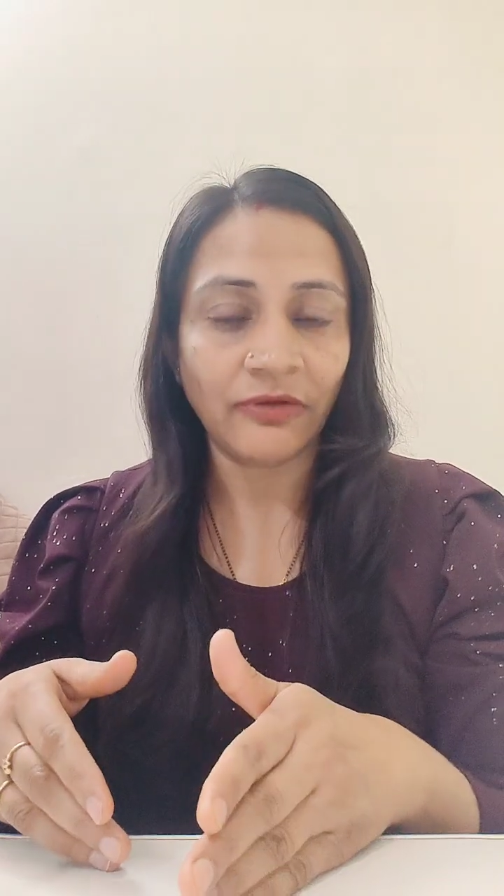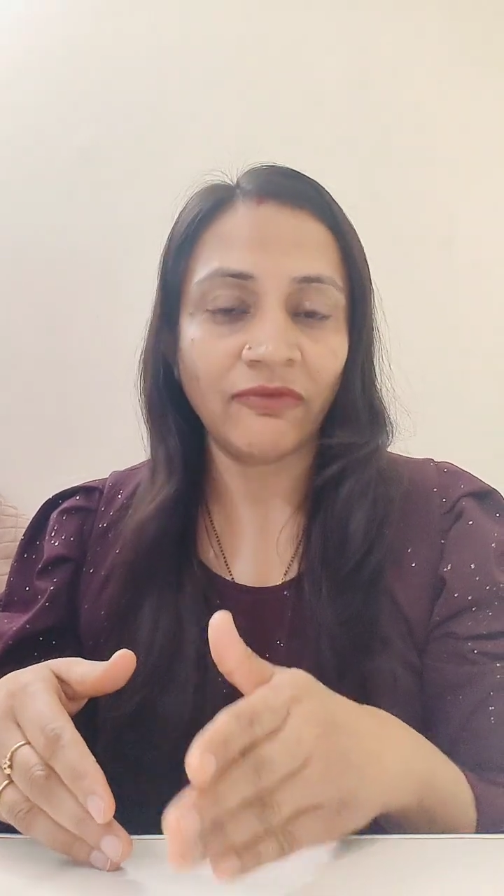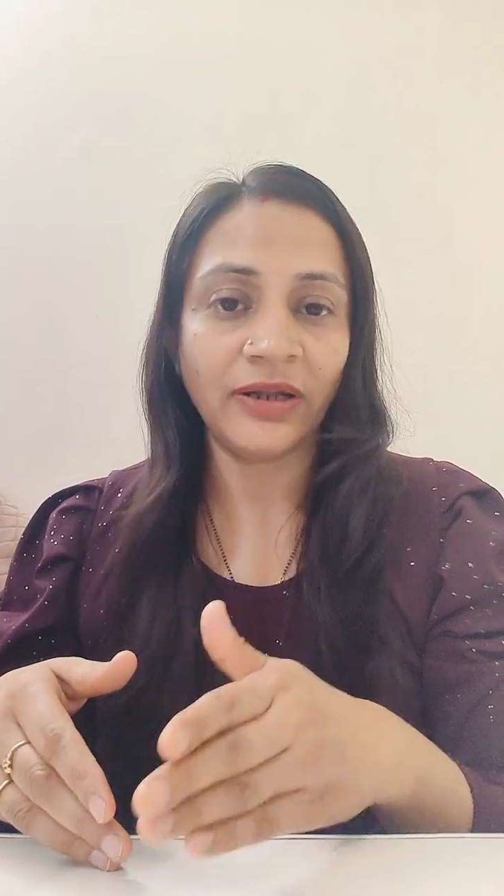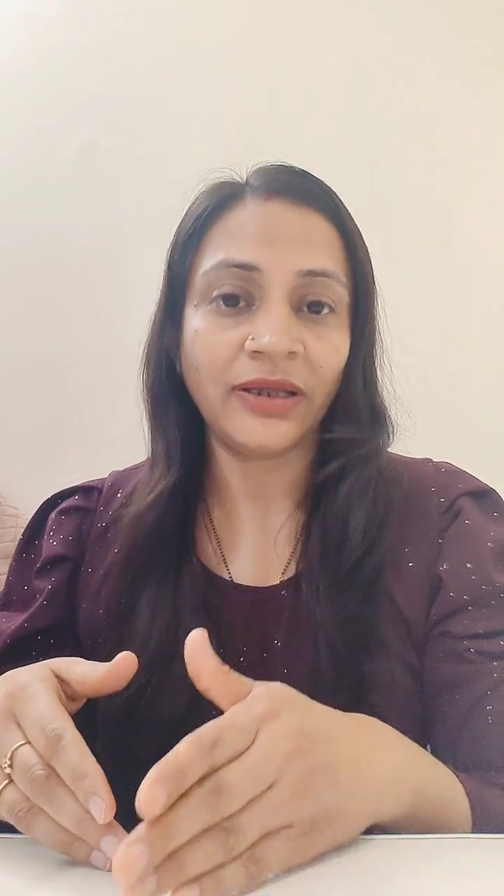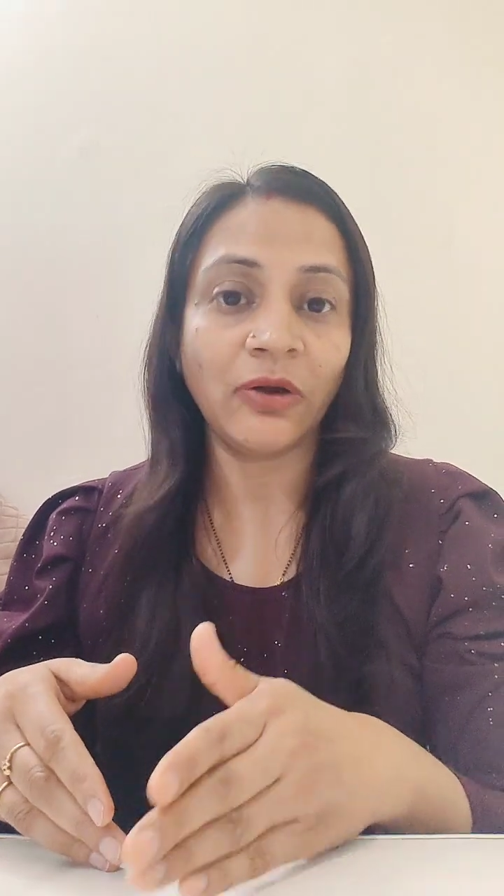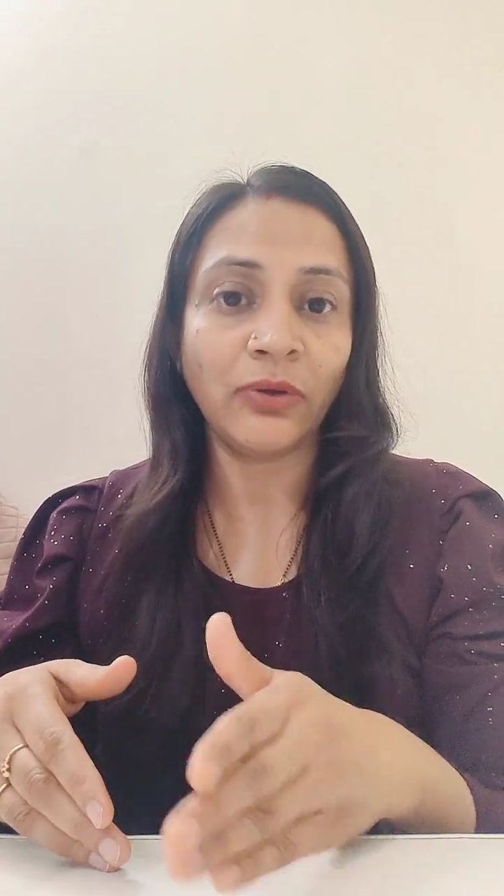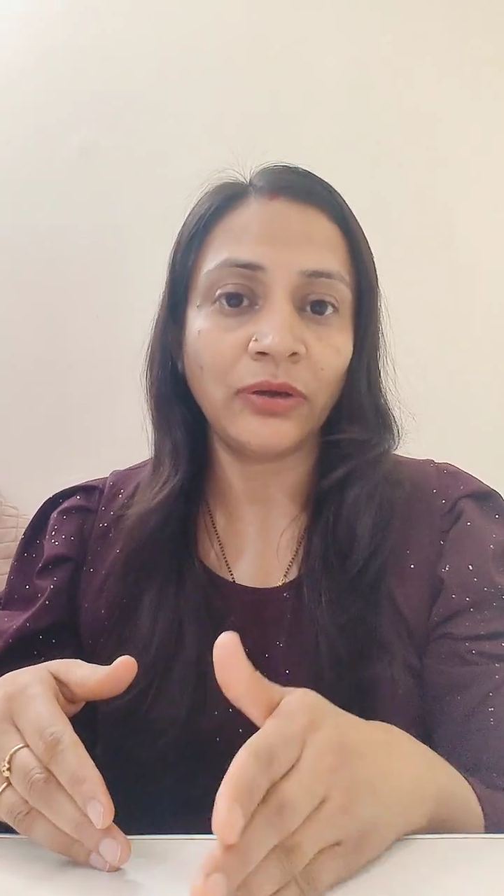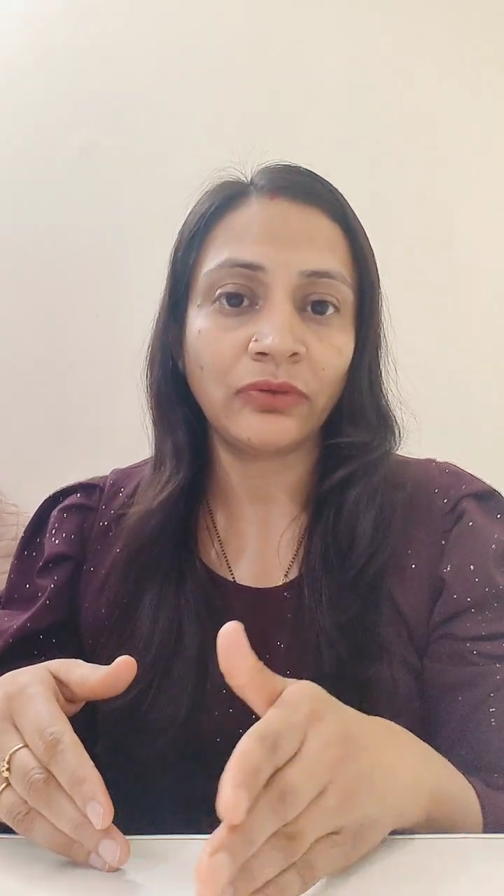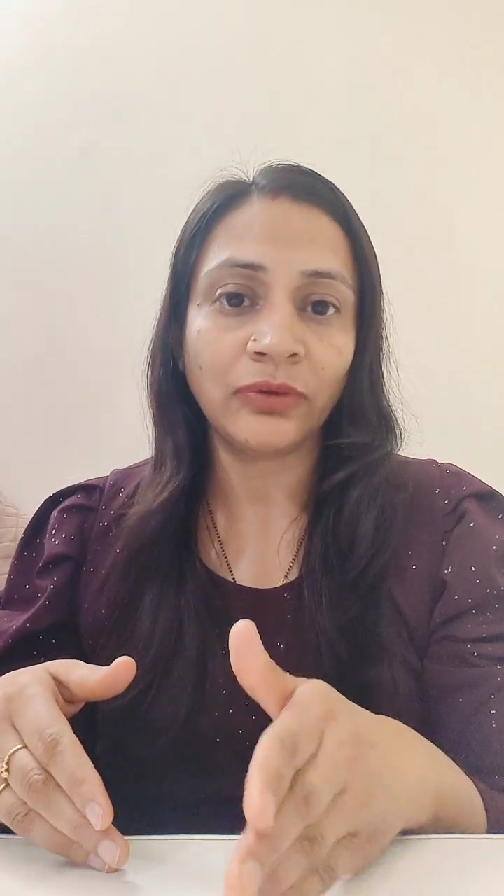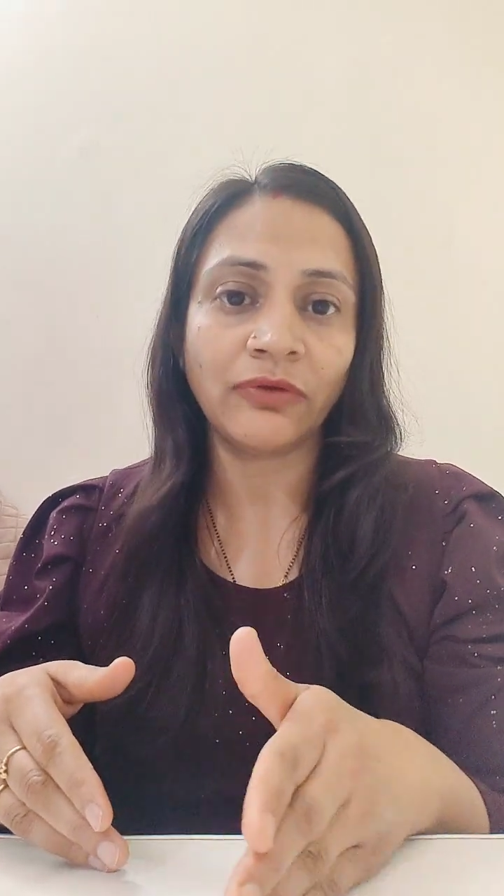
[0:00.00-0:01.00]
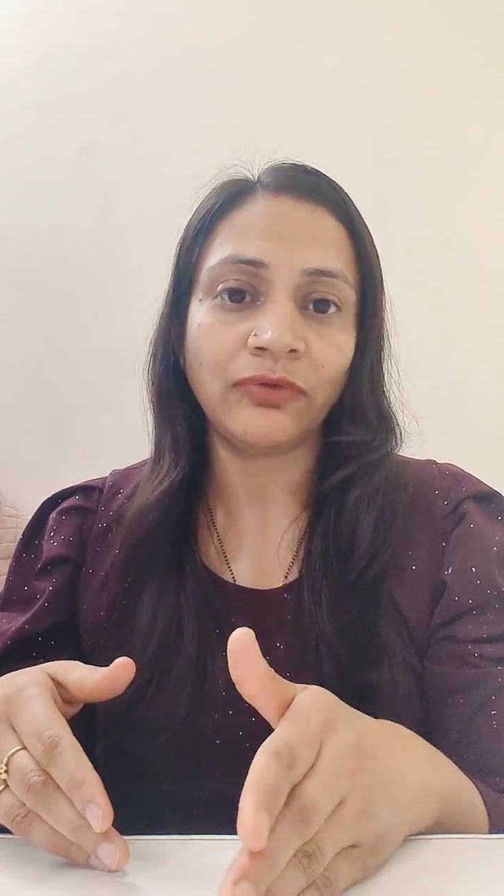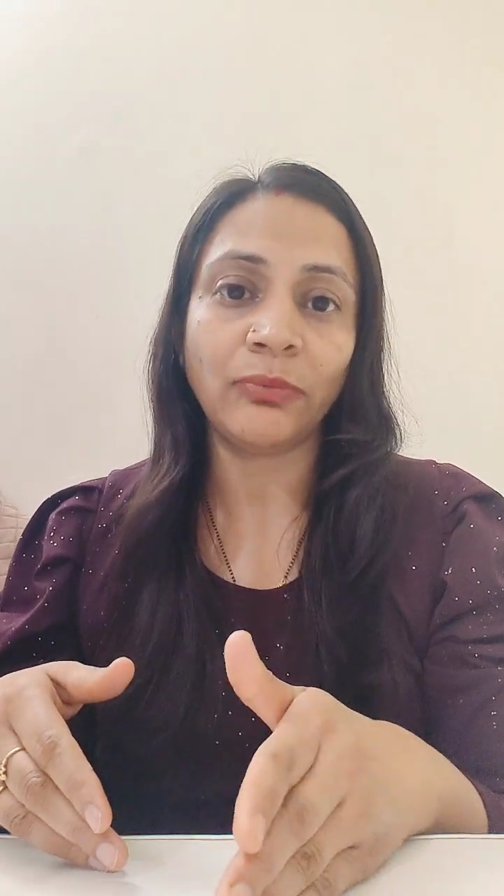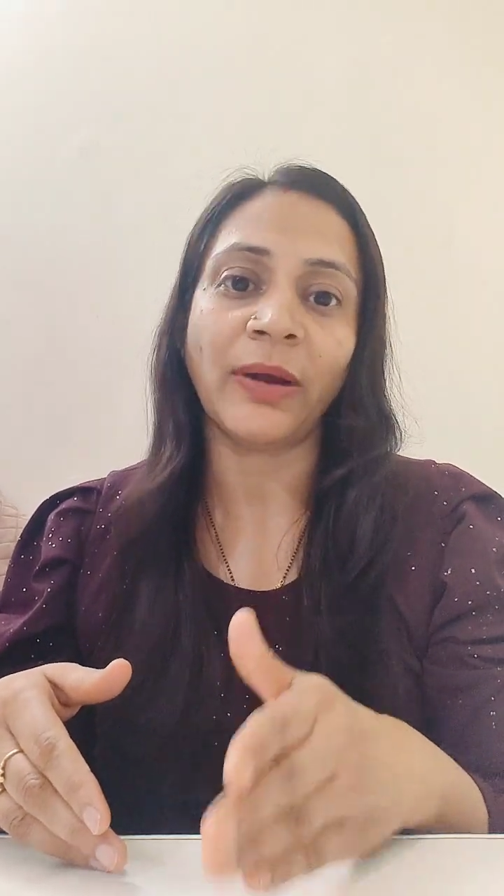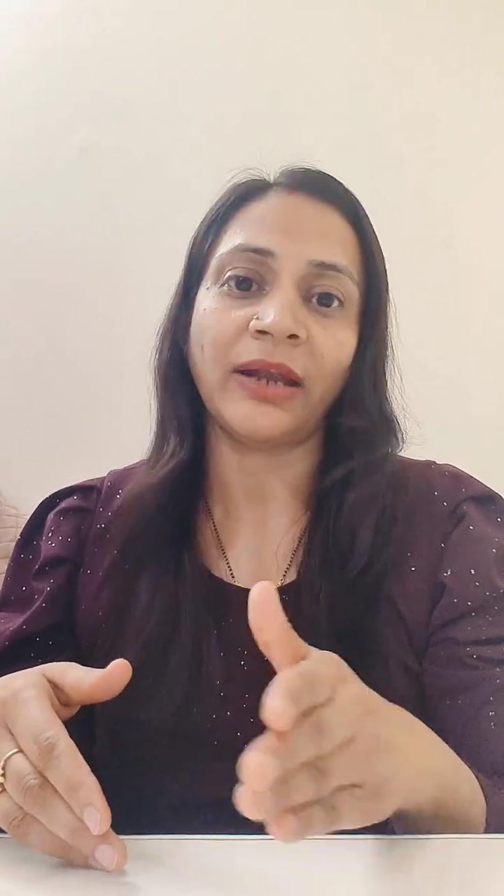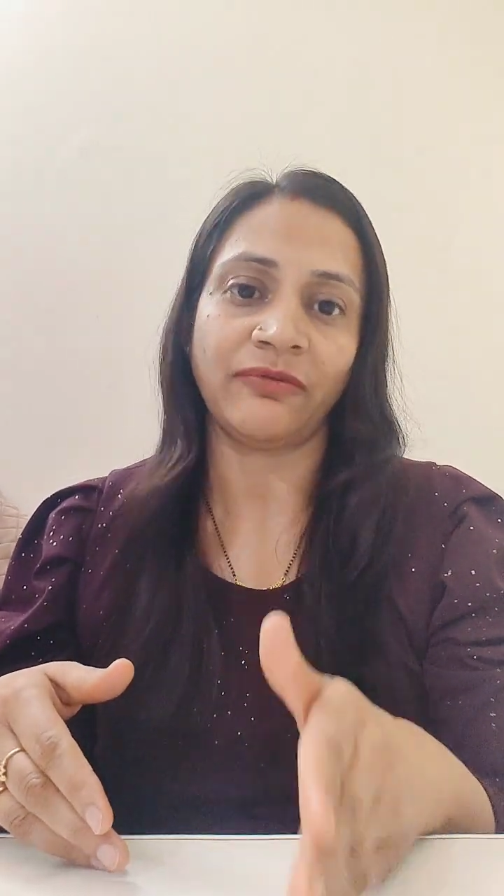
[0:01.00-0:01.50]
will going to give
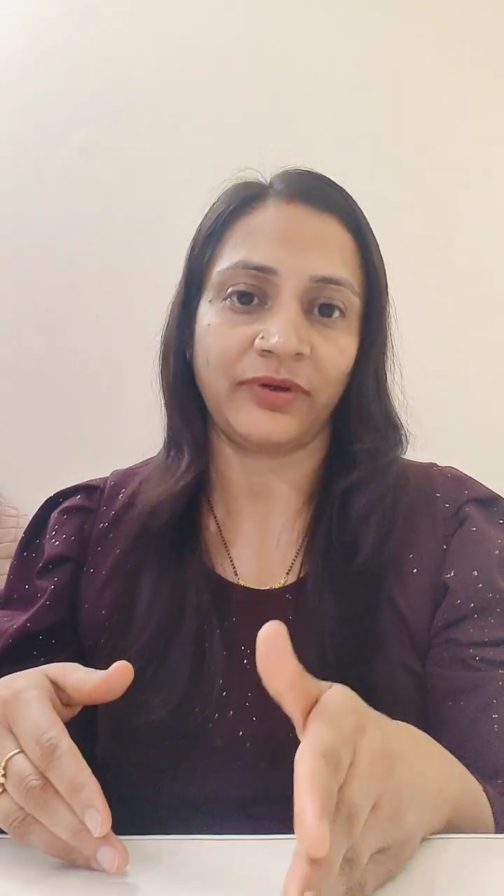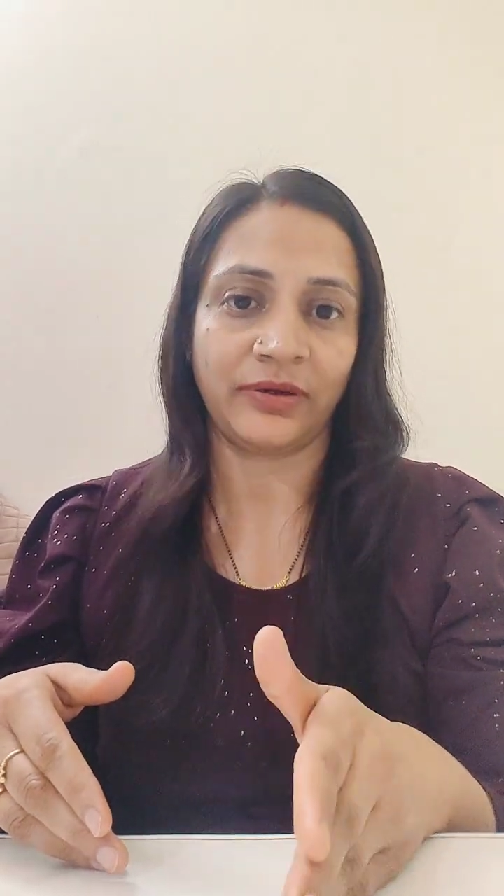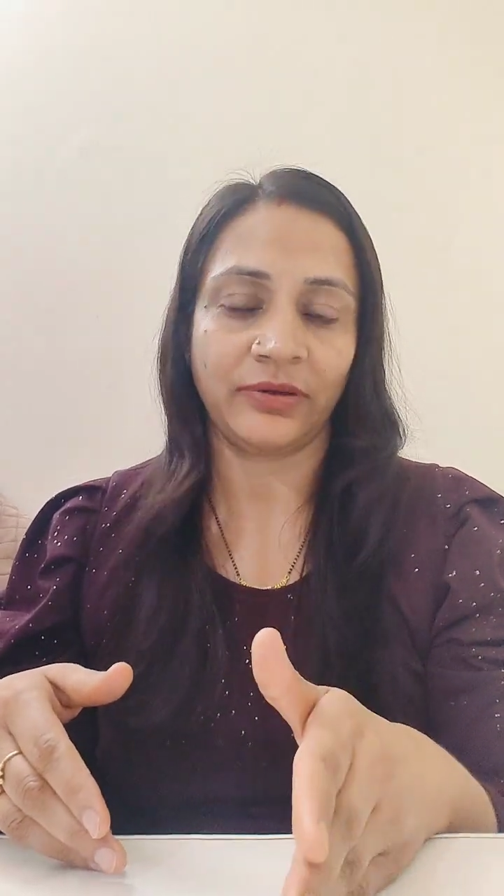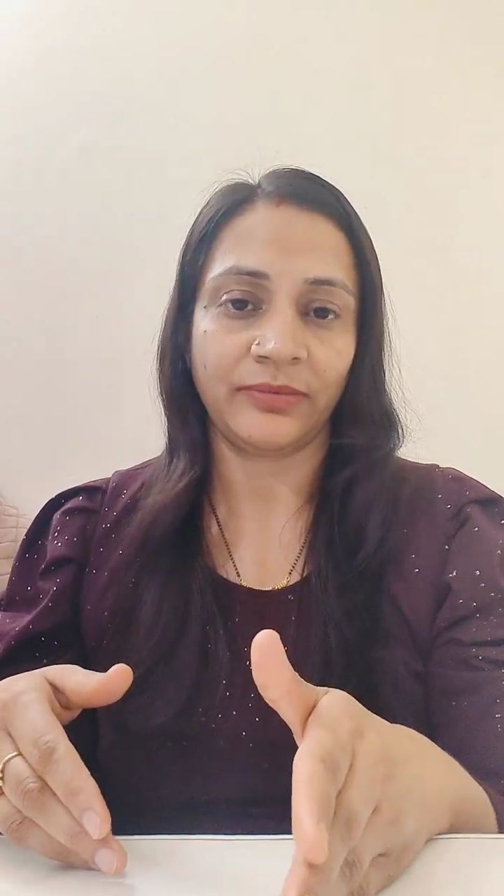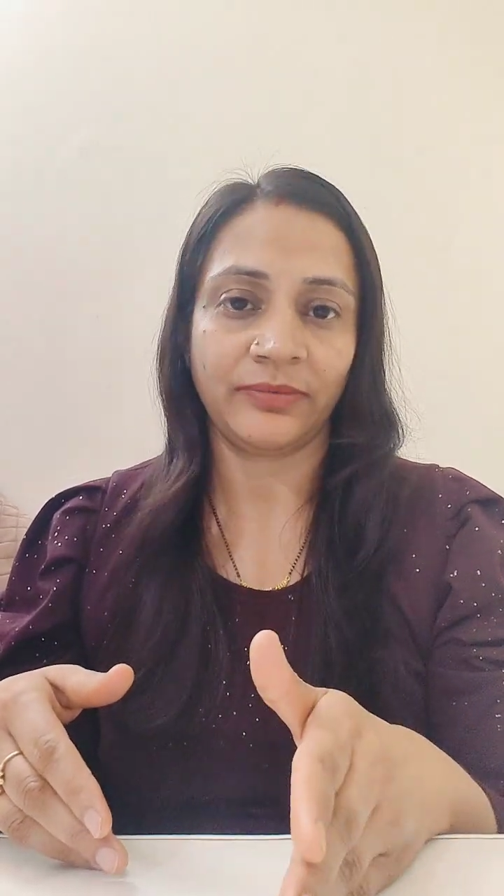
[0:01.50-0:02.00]
you benefit.